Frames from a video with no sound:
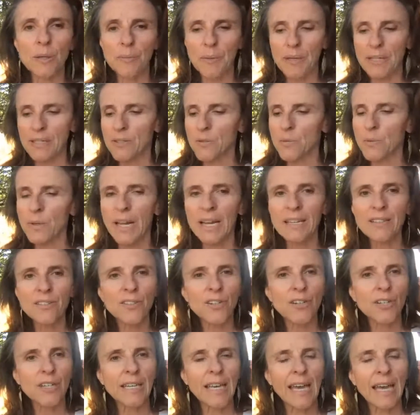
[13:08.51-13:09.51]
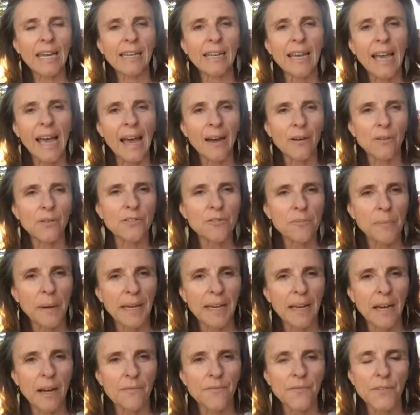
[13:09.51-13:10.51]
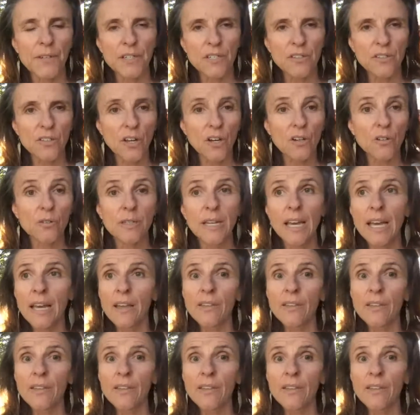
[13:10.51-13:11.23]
Because when I start getting out of my comfort zone,